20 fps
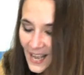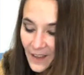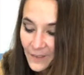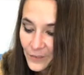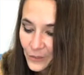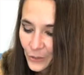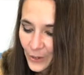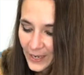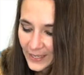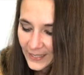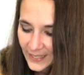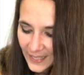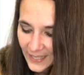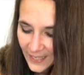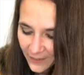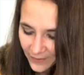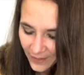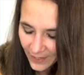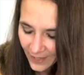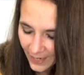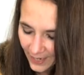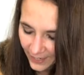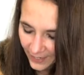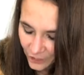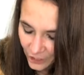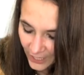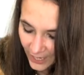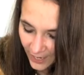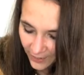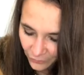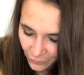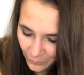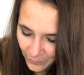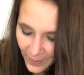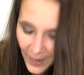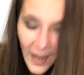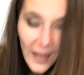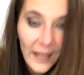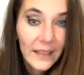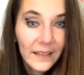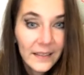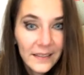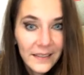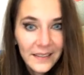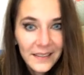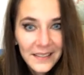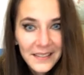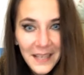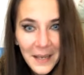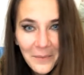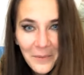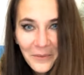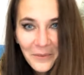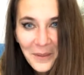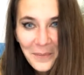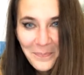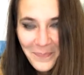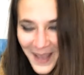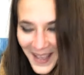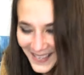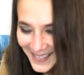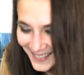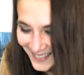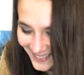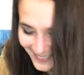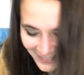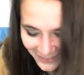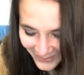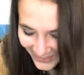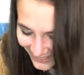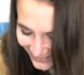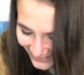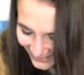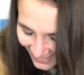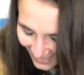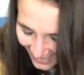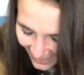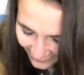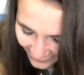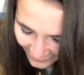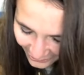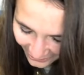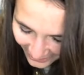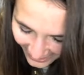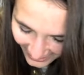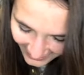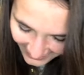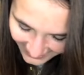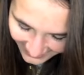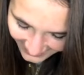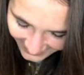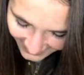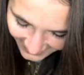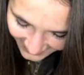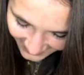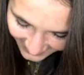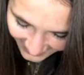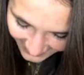I have no idea where I actually have to buy some of the pencils, because I have to write